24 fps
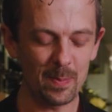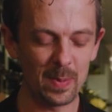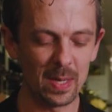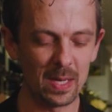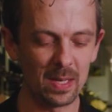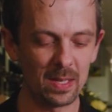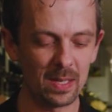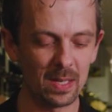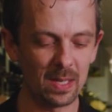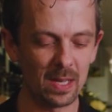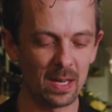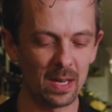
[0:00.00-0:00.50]

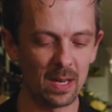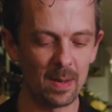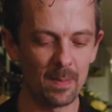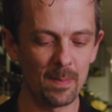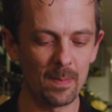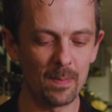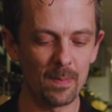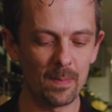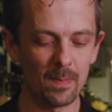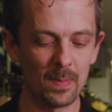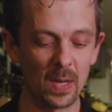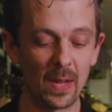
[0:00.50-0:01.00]
but
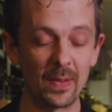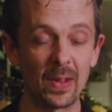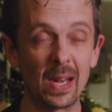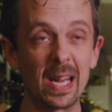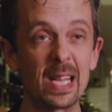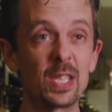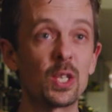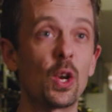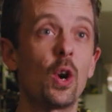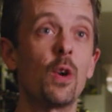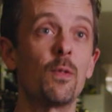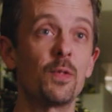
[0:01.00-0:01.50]

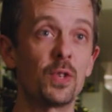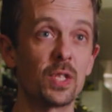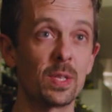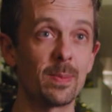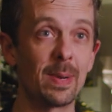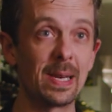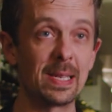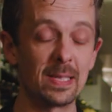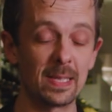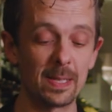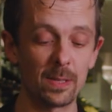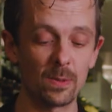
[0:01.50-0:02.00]
nonetheless of some
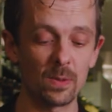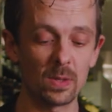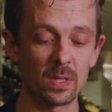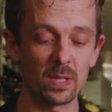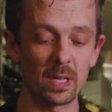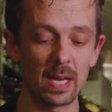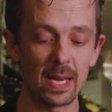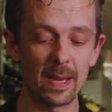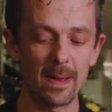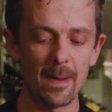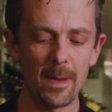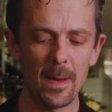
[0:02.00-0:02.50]

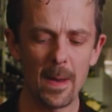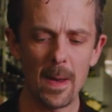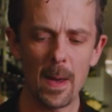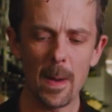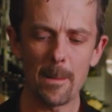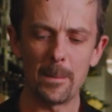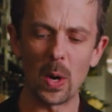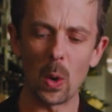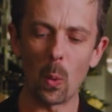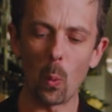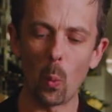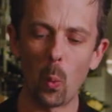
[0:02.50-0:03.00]
antiquity.
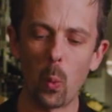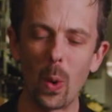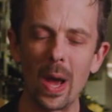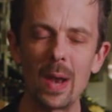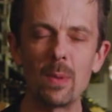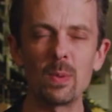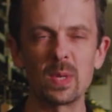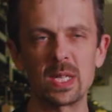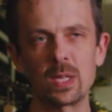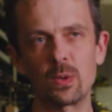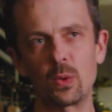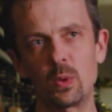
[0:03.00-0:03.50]
But when
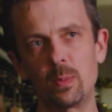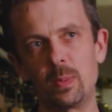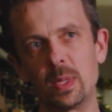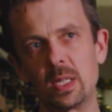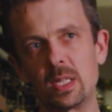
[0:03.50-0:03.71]
was it all put